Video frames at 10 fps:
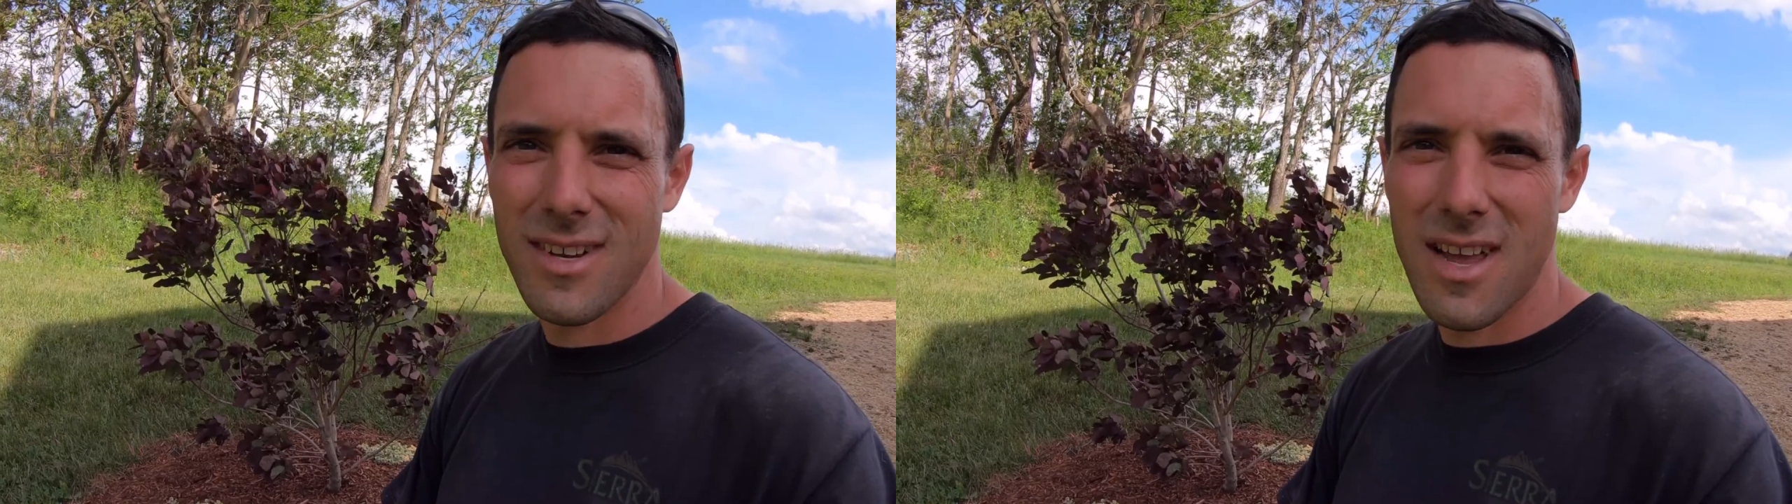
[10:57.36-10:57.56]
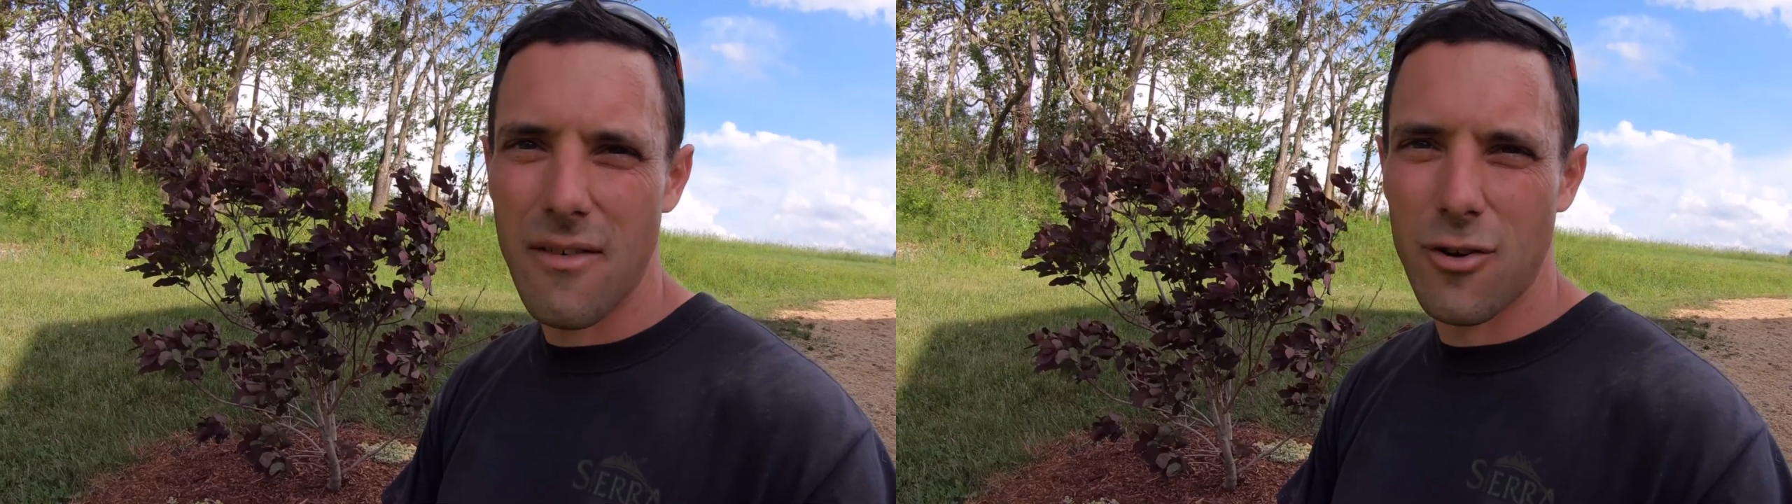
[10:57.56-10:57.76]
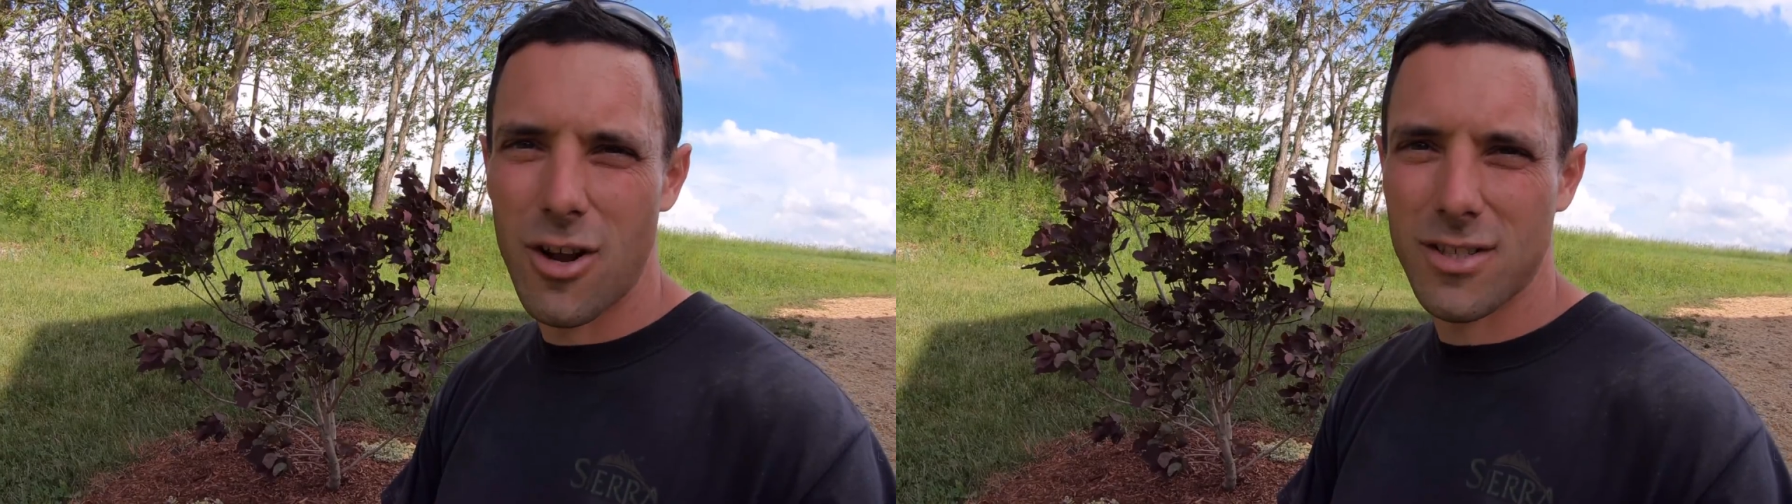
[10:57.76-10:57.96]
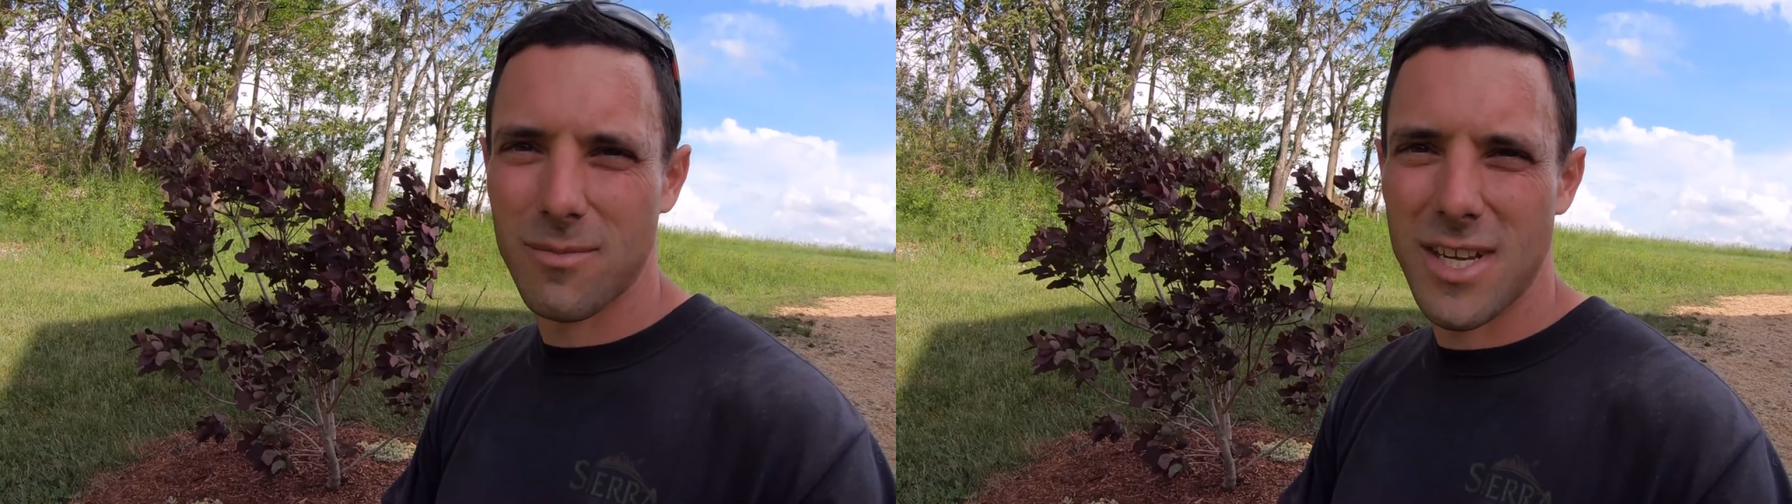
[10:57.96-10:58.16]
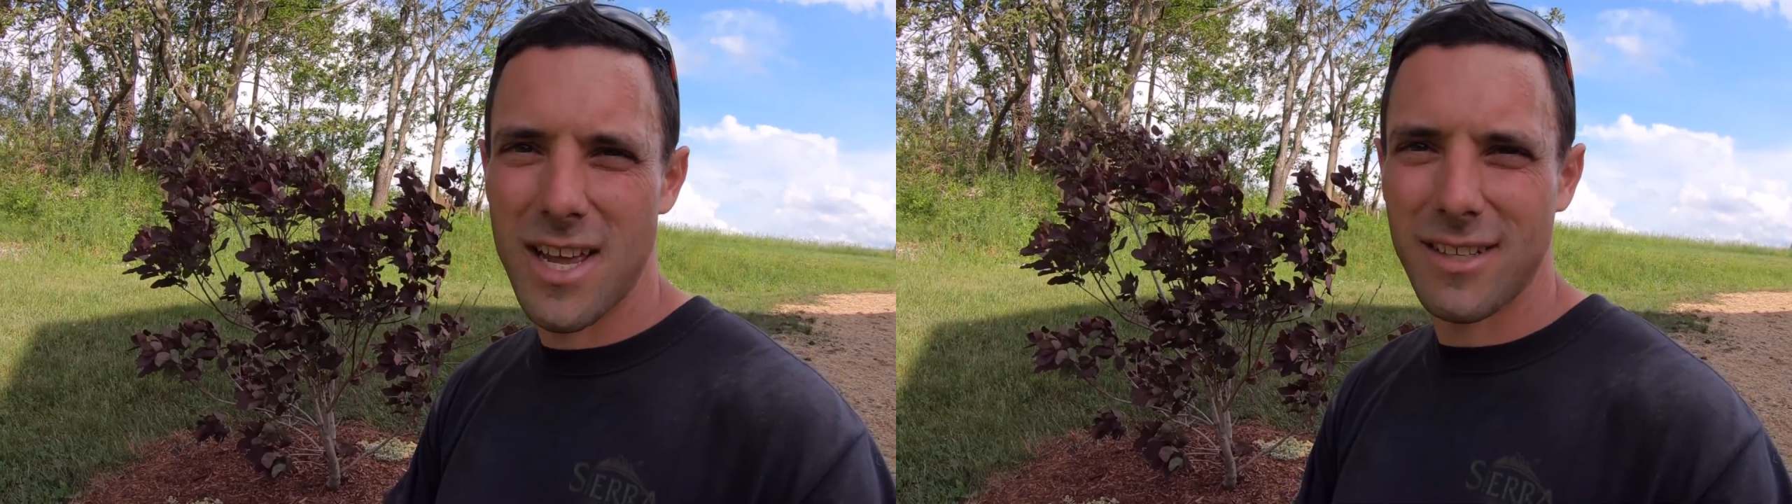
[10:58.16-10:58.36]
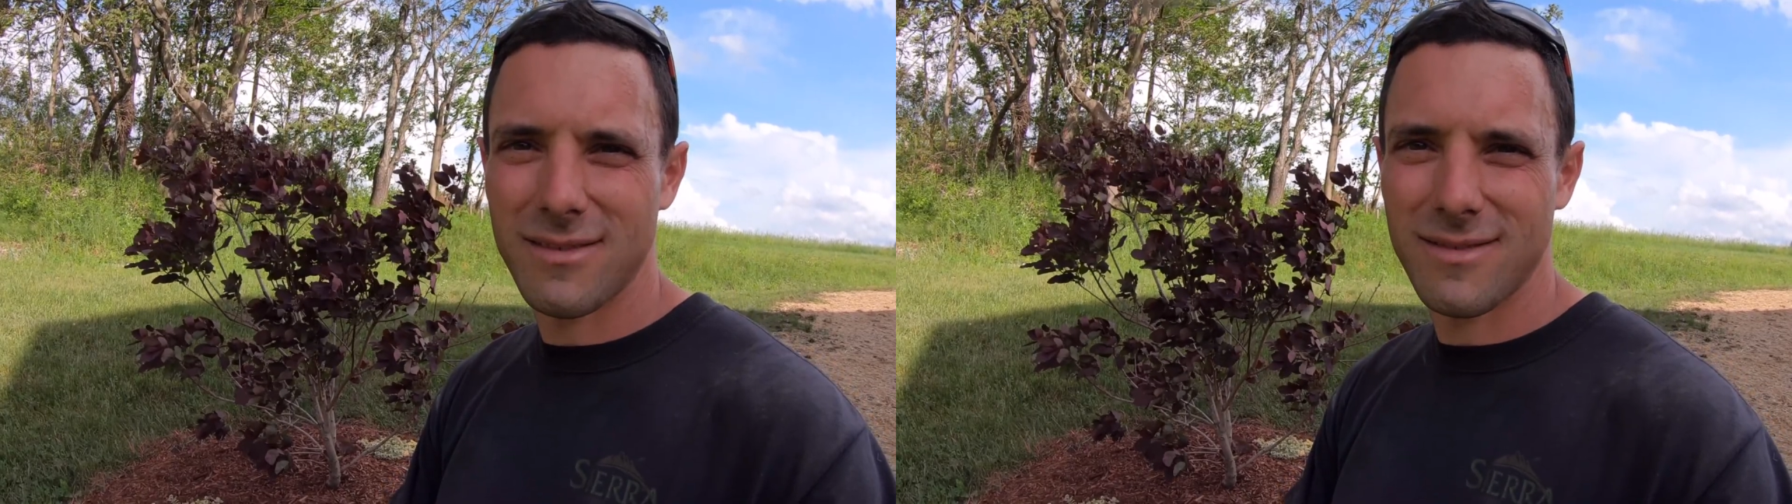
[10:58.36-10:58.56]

Have an awesome day.